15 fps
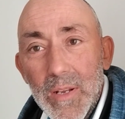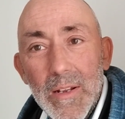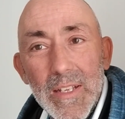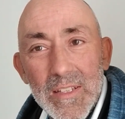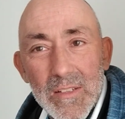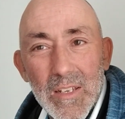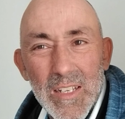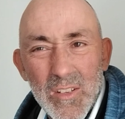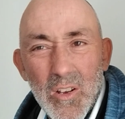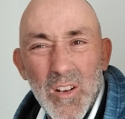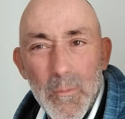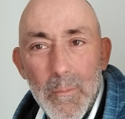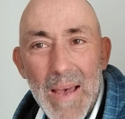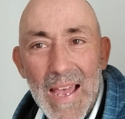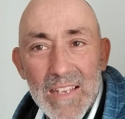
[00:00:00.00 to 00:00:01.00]
but it's
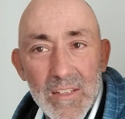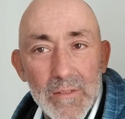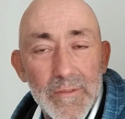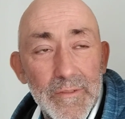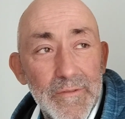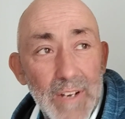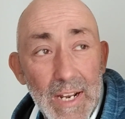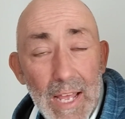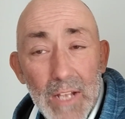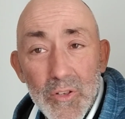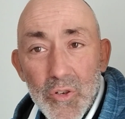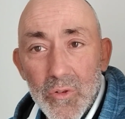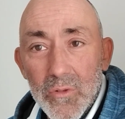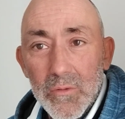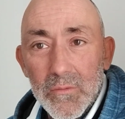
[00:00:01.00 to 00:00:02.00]
got a massive
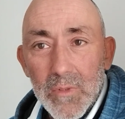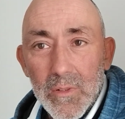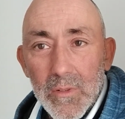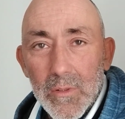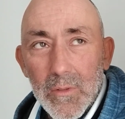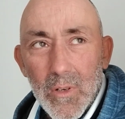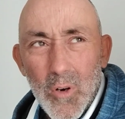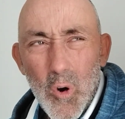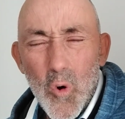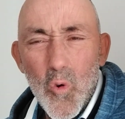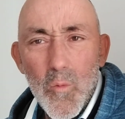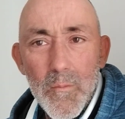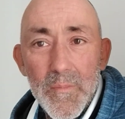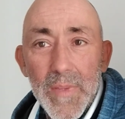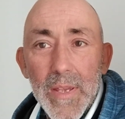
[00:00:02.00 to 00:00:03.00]
financial
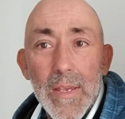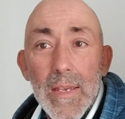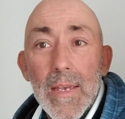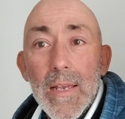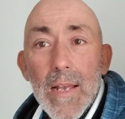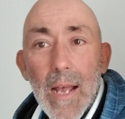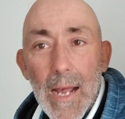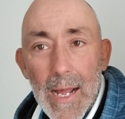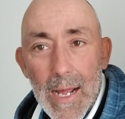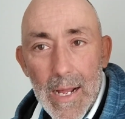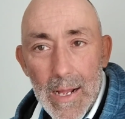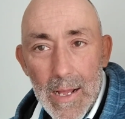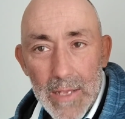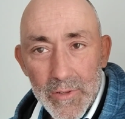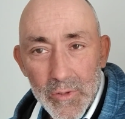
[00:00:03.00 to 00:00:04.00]
home.
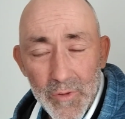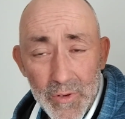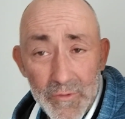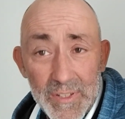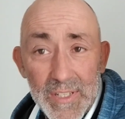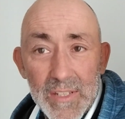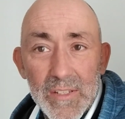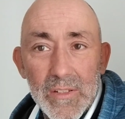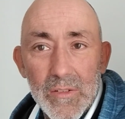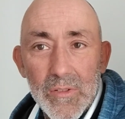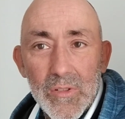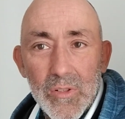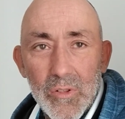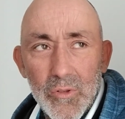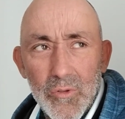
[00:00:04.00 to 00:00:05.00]
And so the
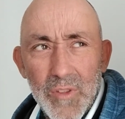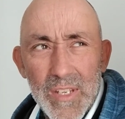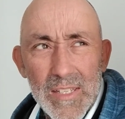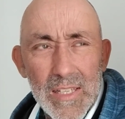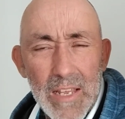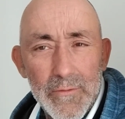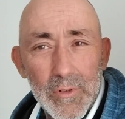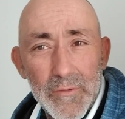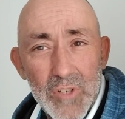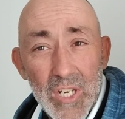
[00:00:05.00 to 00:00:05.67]
resistance to this level of